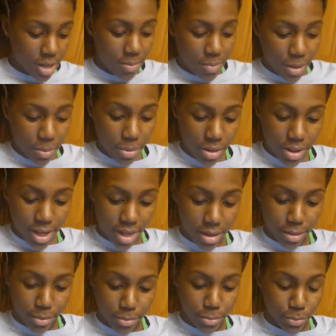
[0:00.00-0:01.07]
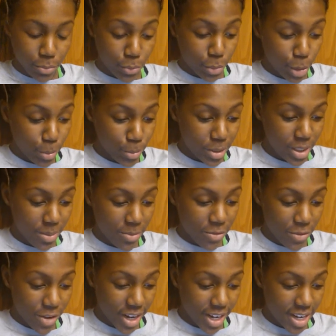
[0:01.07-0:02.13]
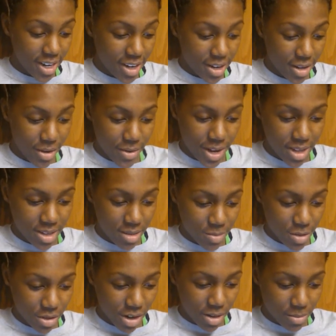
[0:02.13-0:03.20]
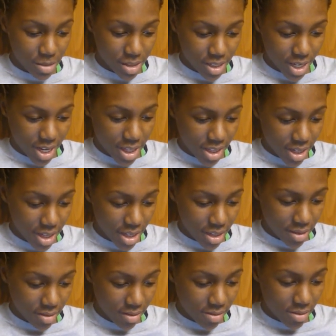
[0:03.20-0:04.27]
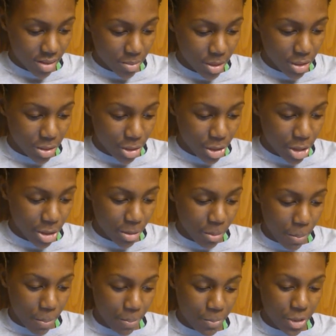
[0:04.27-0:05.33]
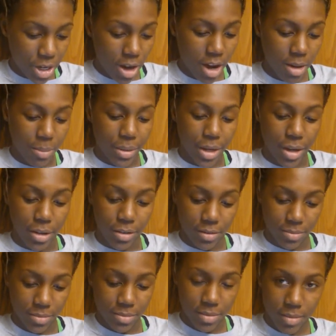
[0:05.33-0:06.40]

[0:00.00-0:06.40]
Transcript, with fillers: And people are like, whoop dee frickin' do eight subscribers. Okay, like, let me throw you a dog bone.